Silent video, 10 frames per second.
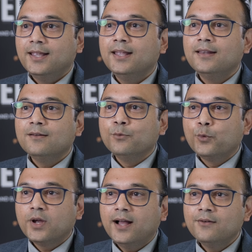and
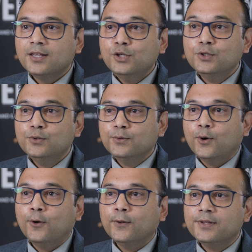how can you do
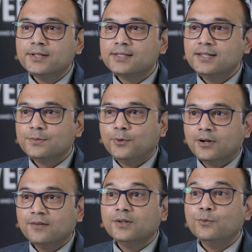all these things
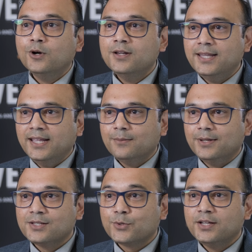part of the one
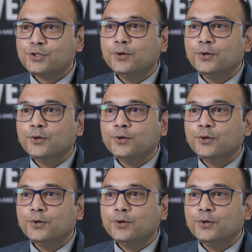database, right?